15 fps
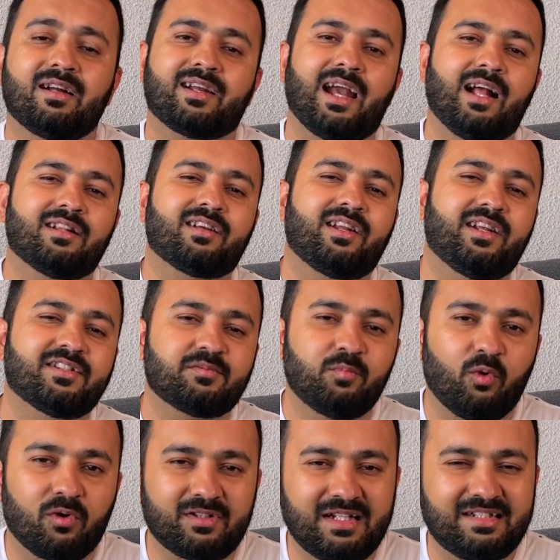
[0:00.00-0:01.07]
Calgary is
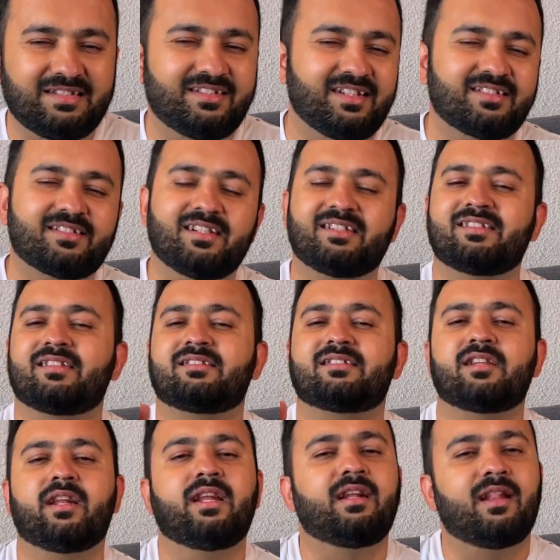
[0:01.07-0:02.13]
more than just its
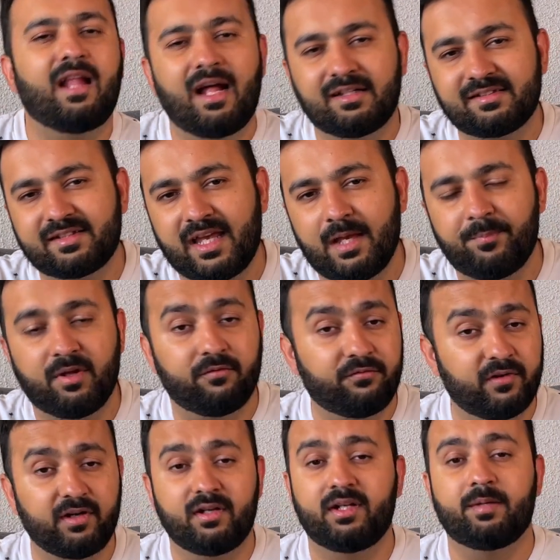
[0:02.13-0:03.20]
stunning landscape and
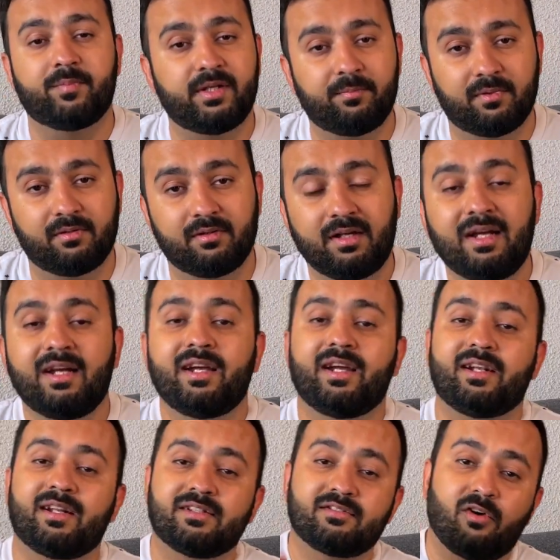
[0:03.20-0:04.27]
friendly people.
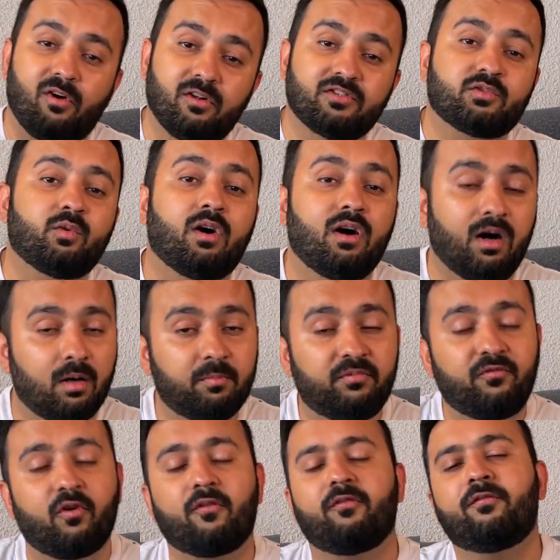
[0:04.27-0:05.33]
It is also a hub
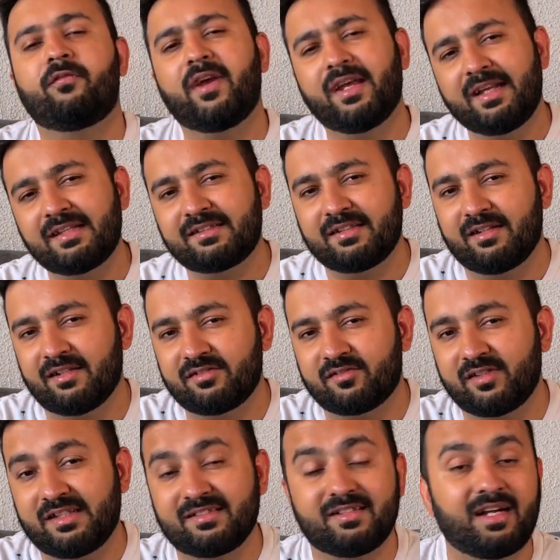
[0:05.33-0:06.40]
for various
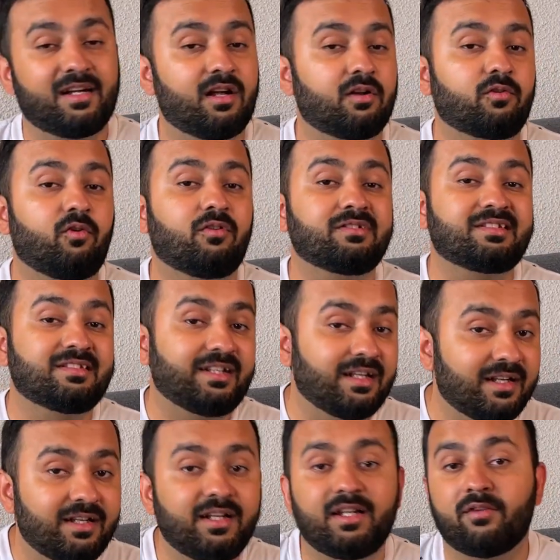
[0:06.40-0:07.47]
industries that are
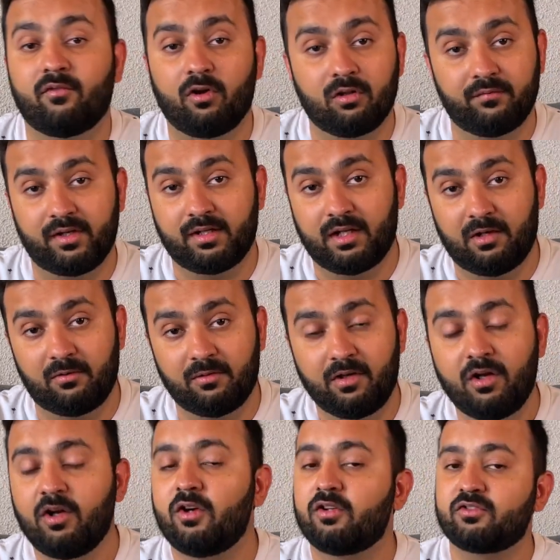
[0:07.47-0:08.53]
constantly evolving now.
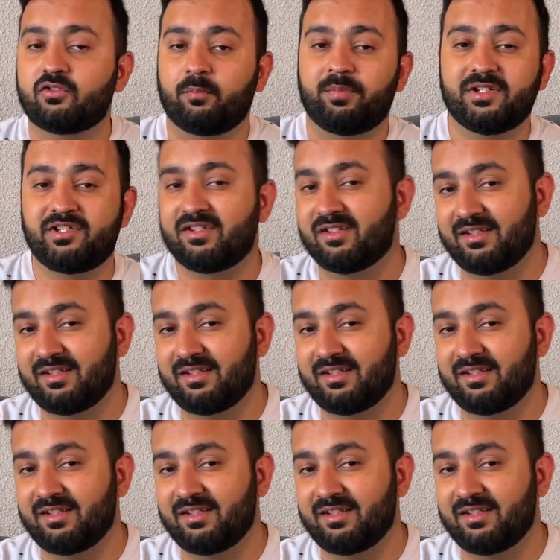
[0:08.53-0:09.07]
So picture